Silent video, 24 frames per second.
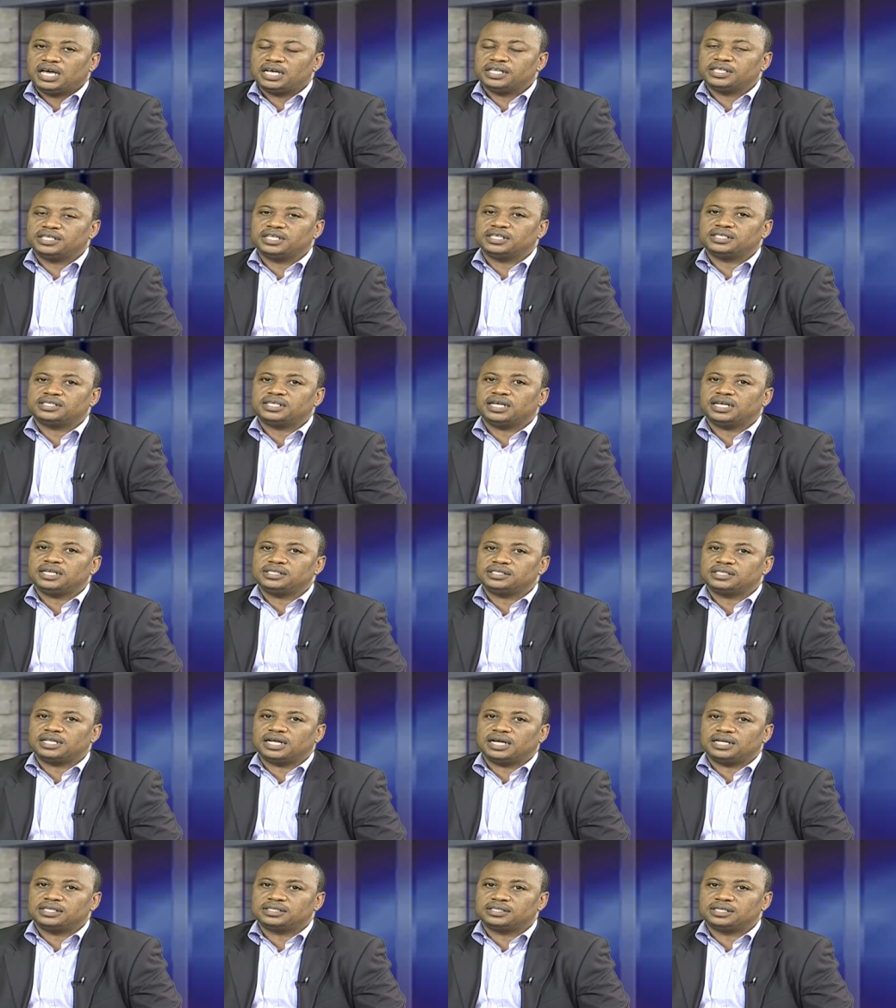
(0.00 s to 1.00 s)
in the sense
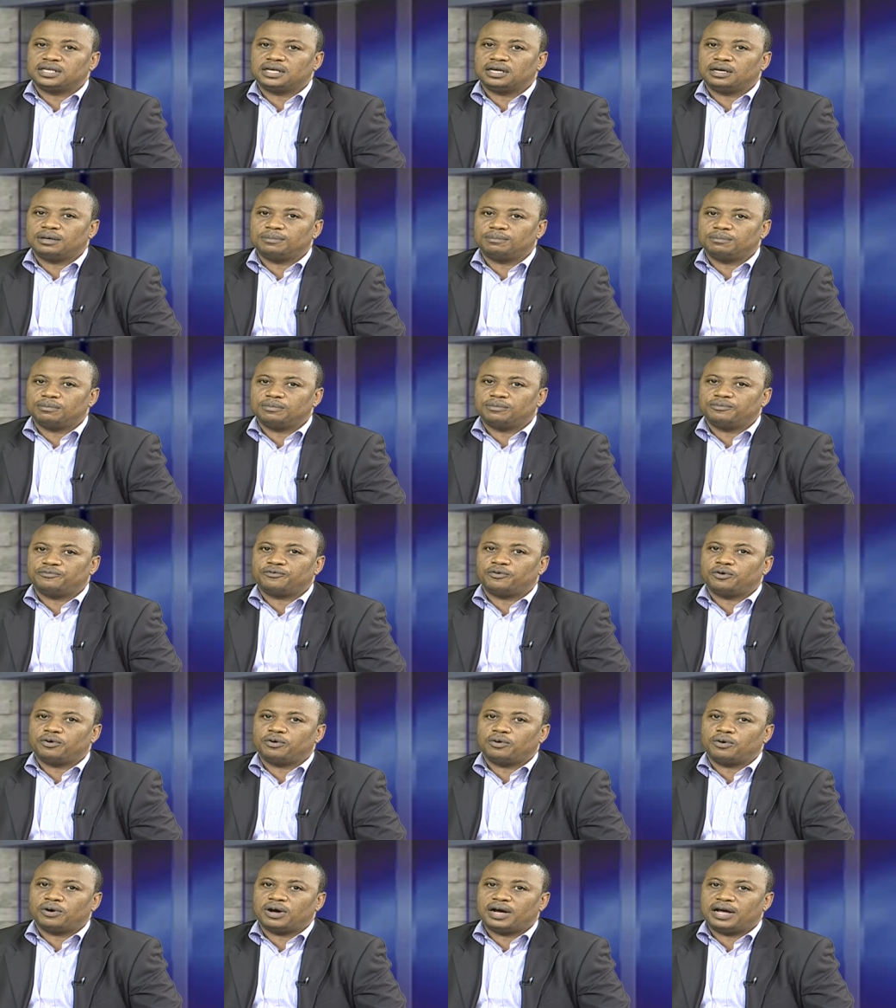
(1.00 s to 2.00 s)
that um,
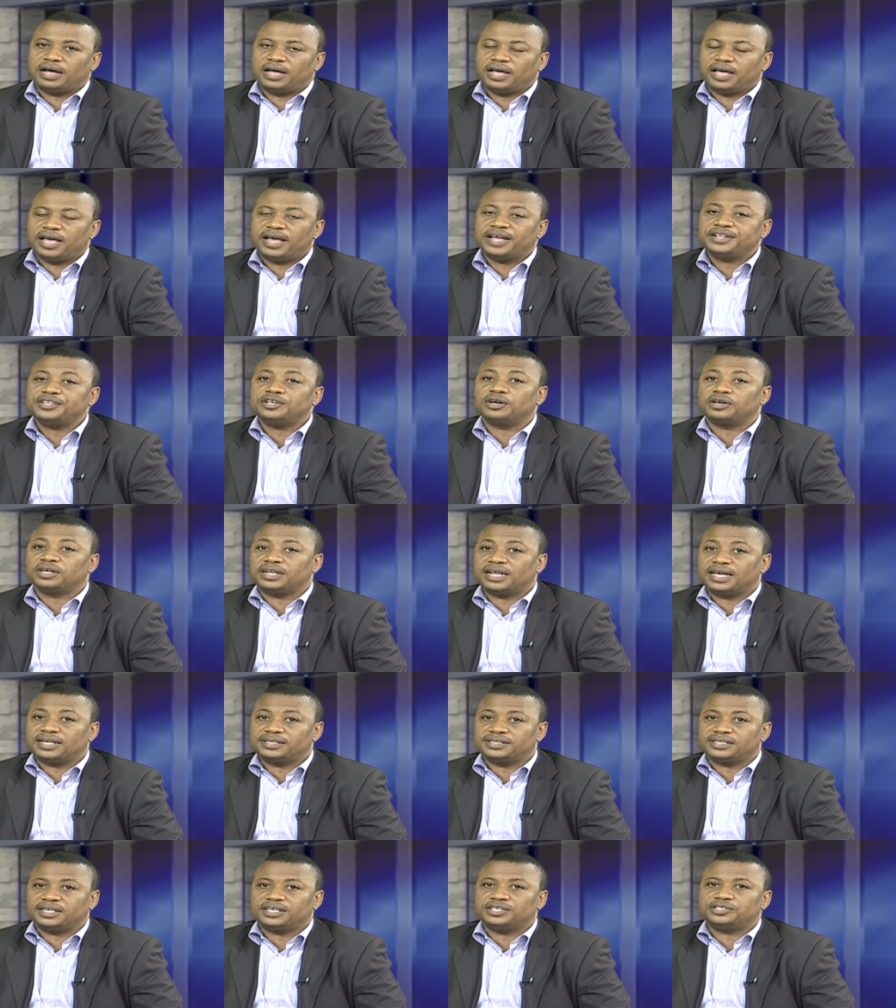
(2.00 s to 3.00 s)
for any
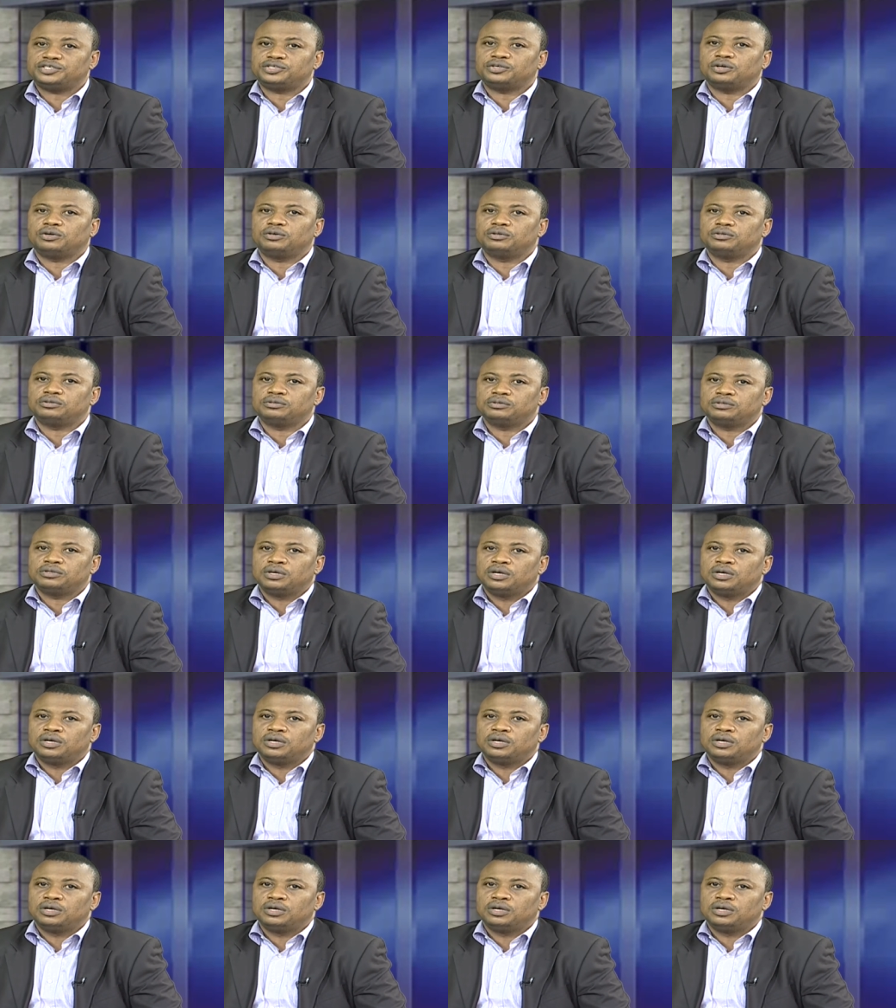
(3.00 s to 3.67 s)
organization